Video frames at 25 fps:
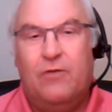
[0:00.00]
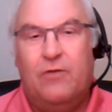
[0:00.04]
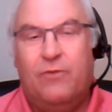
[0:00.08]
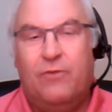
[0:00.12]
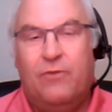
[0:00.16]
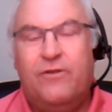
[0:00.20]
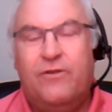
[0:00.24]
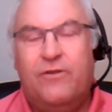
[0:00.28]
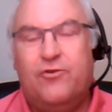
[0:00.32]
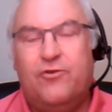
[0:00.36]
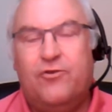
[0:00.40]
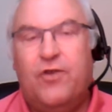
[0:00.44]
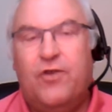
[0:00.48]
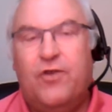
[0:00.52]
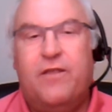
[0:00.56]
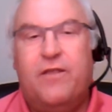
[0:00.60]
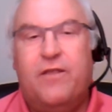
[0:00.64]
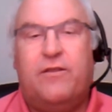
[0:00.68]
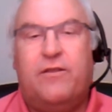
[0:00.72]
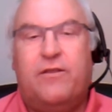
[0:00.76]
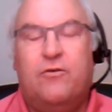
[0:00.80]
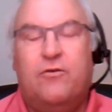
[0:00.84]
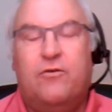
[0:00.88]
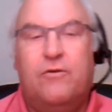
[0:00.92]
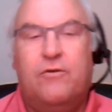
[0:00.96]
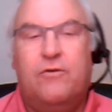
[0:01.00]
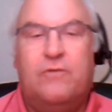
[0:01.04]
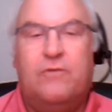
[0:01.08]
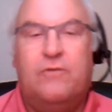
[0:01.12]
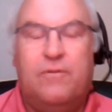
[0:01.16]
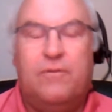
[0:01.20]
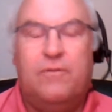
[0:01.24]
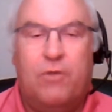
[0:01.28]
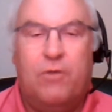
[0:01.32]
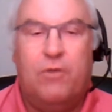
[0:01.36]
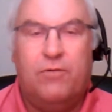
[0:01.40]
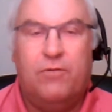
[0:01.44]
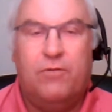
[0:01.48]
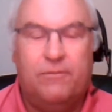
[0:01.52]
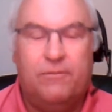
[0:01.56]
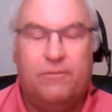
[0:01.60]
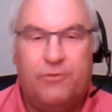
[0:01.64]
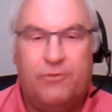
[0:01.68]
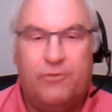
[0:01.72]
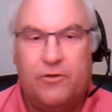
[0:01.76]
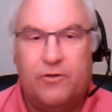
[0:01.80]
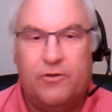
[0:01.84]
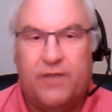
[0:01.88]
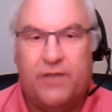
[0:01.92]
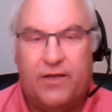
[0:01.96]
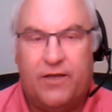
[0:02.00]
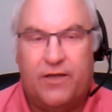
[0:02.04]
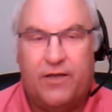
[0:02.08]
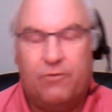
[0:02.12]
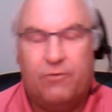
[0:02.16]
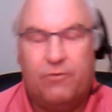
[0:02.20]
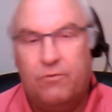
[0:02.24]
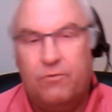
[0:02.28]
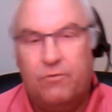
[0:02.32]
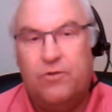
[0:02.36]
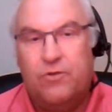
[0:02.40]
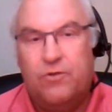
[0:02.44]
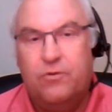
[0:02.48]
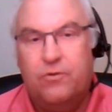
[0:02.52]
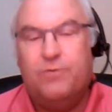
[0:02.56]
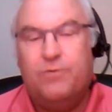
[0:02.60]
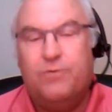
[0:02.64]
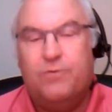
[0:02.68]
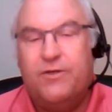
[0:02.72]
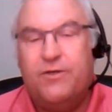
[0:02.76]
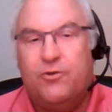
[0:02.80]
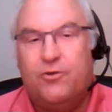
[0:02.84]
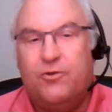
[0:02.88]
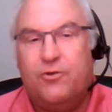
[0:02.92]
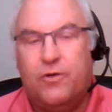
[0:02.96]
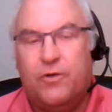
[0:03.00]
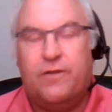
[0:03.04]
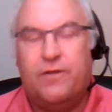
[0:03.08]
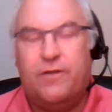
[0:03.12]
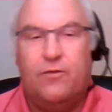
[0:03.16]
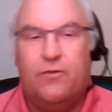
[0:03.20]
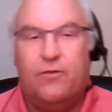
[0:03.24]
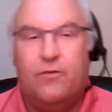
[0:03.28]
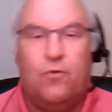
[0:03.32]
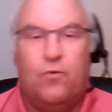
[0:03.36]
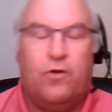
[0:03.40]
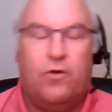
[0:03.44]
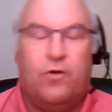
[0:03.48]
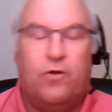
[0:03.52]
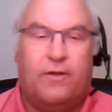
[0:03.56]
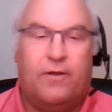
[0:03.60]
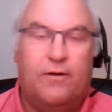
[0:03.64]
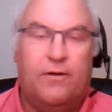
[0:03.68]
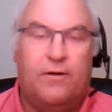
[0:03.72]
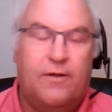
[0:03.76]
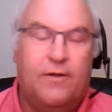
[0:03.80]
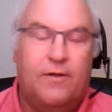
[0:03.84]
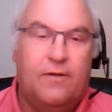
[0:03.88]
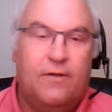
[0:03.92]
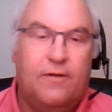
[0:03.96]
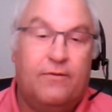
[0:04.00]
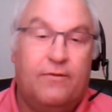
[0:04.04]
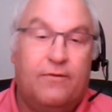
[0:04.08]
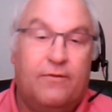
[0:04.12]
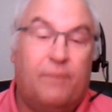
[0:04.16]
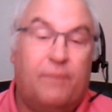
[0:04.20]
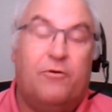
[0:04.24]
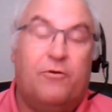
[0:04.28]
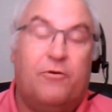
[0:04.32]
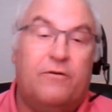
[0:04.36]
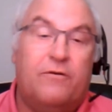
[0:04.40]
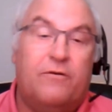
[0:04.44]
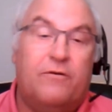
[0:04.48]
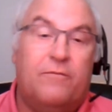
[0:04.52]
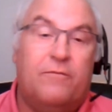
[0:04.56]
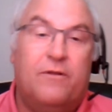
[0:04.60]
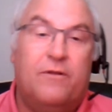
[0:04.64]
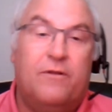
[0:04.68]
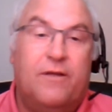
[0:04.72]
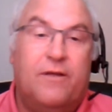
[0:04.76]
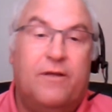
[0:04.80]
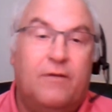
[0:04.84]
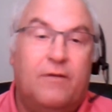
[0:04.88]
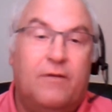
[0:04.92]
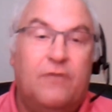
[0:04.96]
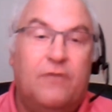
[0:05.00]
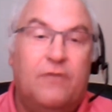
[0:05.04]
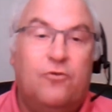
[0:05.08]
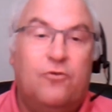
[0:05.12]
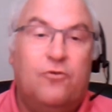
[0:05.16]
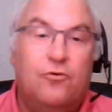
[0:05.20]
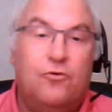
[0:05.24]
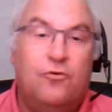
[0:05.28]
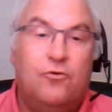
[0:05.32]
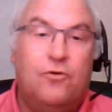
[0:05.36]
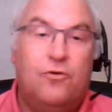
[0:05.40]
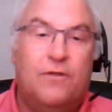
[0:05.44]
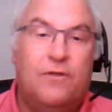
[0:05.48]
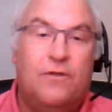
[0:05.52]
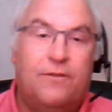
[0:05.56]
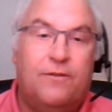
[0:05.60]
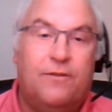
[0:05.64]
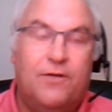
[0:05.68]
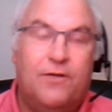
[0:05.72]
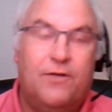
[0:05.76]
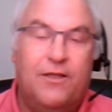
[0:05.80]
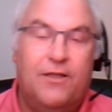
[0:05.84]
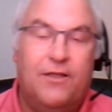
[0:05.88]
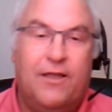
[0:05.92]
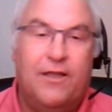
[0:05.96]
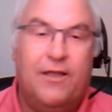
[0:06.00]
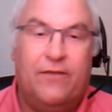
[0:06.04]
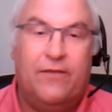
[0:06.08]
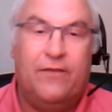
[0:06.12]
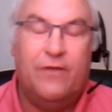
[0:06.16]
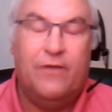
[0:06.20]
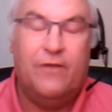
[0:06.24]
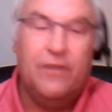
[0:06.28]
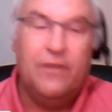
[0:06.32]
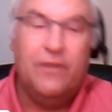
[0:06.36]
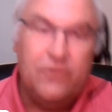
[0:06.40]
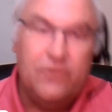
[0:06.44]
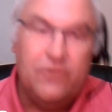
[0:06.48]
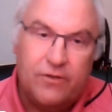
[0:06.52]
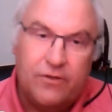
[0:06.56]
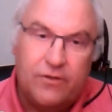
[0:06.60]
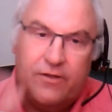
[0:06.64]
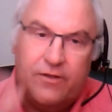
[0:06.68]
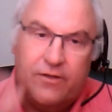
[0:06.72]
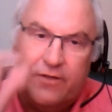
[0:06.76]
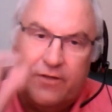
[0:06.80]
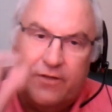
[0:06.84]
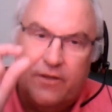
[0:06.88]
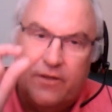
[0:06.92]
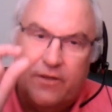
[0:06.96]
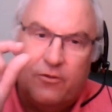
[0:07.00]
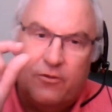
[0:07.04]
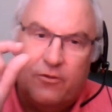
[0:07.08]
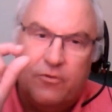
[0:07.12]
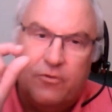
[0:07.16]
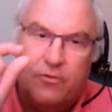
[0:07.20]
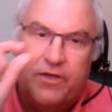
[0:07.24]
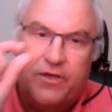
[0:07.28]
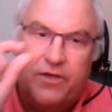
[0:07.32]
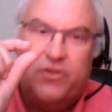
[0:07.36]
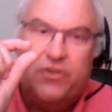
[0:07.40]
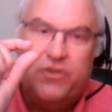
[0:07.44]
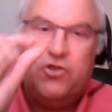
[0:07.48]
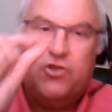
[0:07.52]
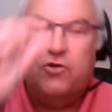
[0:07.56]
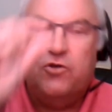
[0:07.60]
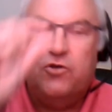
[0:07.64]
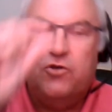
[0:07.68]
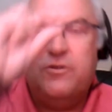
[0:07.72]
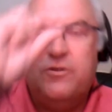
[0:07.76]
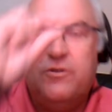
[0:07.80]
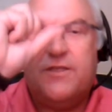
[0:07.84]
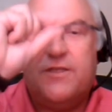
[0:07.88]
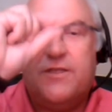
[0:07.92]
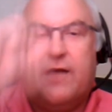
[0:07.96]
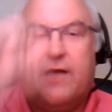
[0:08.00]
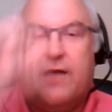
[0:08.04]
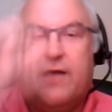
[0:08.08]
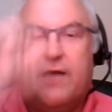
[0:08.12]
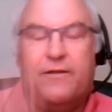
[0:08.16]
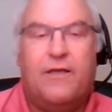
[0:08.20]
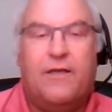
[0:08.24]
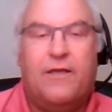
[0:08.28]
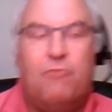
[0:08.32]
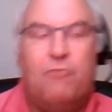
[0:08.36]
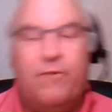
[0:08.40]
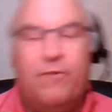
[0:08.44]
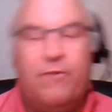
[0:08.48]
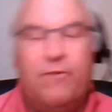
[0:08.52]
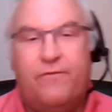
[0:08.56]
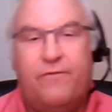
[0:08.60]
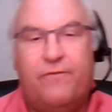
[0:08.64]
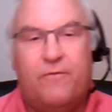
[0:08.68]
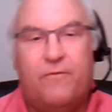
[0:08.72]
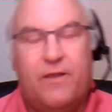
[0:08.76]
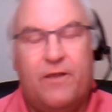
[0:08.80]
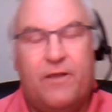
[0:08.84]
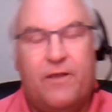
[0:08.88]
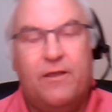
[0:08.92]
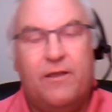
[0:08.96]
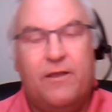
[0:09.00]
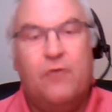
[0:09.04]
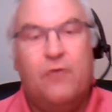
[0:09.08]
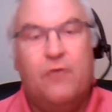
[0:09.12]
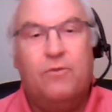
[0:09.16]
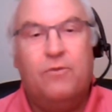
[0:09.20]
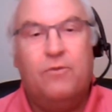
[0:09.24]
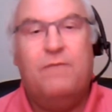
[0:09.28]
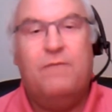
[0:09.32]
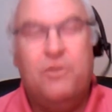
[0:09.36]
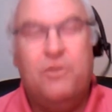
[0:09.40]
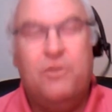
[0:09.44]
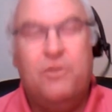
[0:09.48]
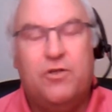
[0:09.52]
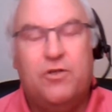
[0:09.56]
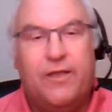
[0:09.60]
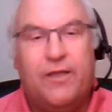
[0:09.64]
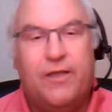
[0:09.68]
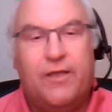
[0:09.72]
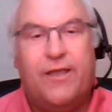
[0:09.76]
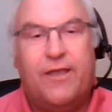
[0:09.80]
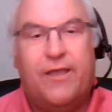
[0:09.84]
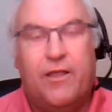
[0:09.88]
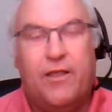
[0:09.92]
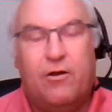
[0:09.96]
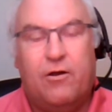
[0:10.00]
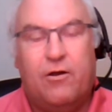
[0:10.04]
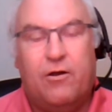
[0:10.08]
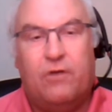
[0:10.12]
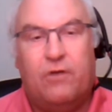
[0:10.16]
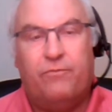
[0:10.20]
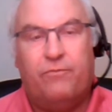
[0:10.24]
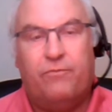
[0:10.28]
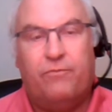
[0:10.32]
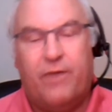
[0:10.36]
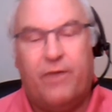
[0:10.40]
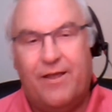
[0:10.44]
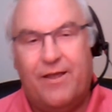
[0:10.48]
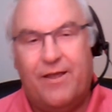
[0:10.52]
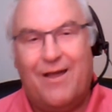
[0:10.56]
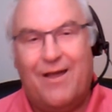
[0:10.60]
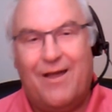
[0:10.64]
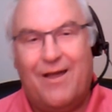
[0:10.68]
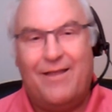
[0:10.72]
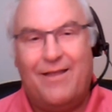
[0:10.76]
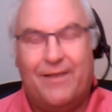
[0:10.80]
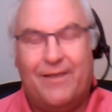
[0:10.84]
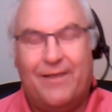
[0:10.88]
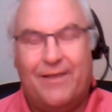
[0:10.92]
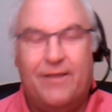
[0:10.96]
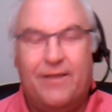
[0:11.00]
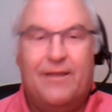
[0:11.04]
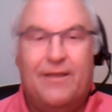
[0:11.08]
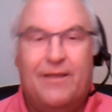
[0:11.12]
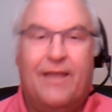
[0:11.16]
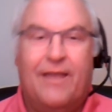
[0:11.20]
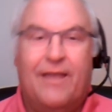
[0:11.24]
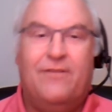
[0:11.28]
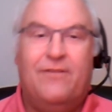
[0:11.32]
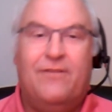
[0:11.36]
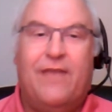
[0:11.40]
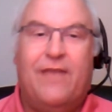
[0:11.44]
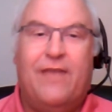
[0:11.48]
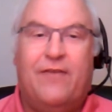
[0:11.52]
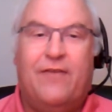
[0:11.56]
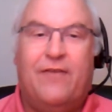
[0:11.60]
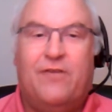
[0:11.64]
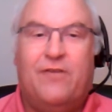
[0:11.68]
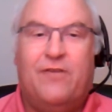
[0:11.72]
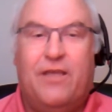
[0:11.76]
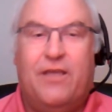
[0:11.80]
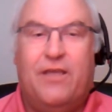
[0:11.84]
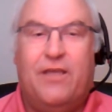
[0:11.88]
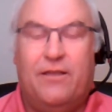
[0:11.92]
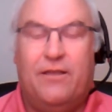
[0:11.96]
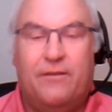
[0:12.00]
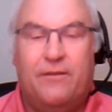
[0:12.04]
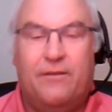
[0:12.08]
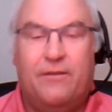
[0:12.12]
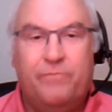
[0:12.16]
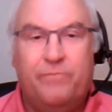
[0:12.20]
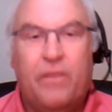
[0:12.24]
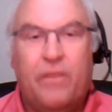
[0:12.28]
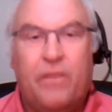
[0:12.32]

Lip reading: Once it's ready to go into the malting process, what we do is we soak it in water for approximately 2 to 3 days. Just as the little green shoots start to come away from it, we immediately kill it off by adding intense heat.